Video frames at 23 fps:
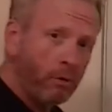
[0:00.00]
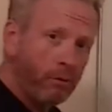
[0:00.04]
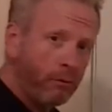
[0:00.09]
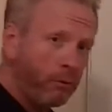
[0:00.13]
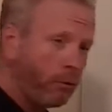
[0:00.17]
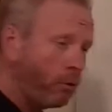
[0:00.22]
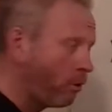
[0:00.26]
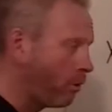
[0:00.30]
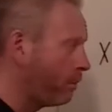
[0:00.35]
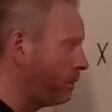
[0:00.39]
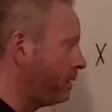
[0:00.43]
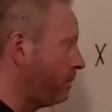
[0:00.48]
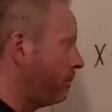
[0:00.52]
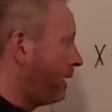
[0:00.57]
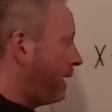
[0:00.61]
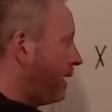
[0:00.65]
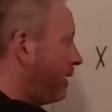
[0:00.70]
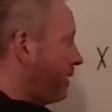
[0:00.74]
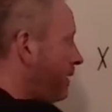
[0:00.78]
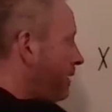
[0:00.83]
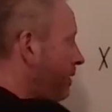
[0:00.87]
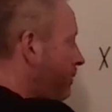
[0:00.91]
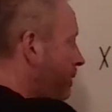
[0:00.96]
formal
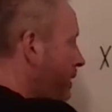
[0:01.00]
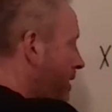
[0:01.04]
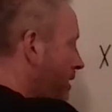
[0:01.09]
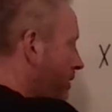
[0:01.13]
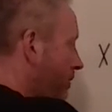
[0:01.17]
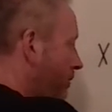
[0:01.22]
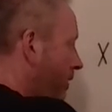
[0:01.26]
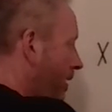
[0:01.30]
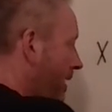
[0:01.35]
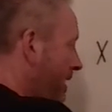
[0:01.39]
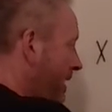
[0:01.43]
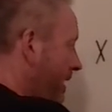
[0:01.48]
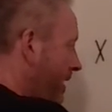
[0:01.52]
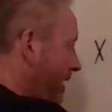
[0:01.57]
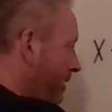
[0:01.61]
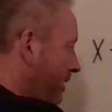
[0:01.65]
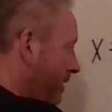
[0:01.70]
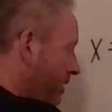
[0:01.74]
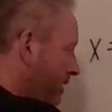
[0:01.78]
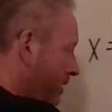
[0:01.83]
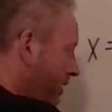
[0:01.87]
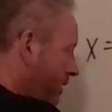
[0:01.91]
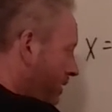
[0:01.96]
about it, we can write it
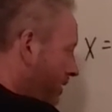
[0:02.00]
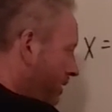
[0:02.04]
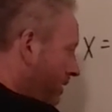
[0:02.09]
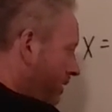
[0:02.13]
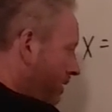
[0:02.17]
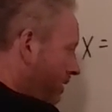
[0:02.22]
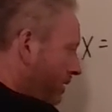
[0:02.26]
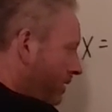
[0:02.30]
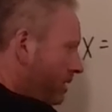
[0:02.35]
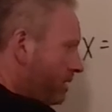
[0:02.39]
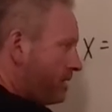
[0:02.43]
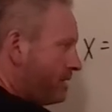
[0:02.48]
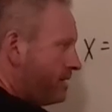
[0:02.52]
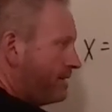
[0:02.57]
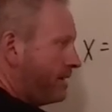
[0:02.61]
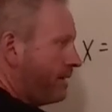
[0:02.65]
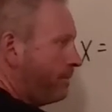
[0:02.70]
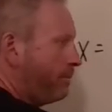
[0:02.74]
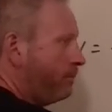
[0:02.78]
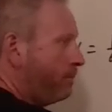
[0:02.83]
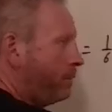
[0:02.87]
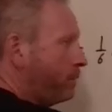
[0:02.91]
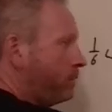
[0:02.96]
in
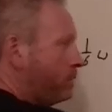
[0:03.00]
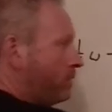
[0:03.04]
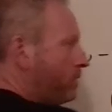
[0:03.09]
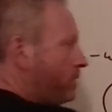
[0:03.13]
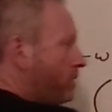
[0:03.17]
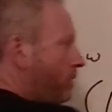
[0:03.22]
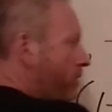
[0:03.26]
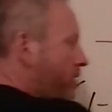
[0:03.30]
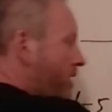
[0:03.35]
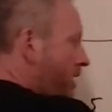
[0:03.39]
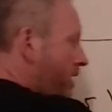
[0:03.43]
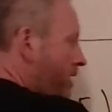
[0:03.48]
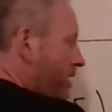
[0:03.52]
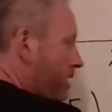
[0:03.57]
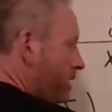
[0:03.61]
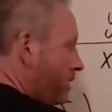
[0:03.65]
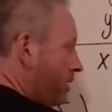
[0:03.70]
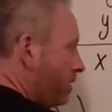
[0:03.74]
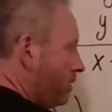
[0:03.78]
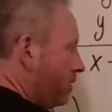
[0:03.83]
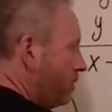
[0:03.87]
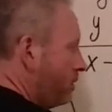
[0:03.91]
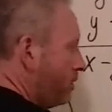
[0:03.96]
set builder
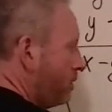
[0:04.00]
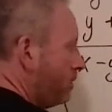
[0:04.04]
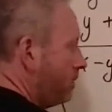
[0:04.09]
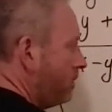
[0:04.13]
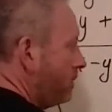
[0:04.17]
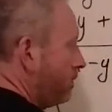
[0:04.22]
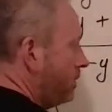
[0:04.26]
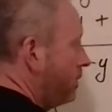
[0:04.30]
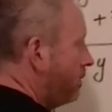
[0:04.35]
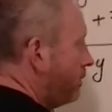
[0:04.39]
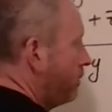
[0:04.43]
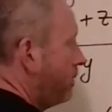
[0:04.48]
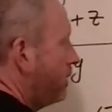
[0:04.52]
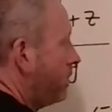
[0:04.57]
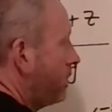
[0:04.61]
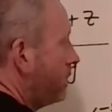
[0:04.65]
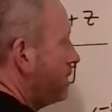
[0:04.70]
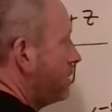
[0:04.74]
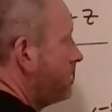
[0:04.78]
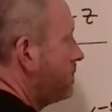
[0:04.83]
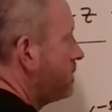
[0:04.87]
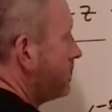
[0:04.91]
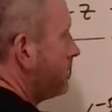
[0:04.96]
notation.
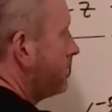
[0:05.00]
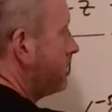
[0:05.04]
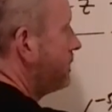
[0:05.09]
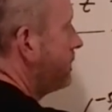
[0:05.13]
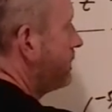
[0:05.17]
This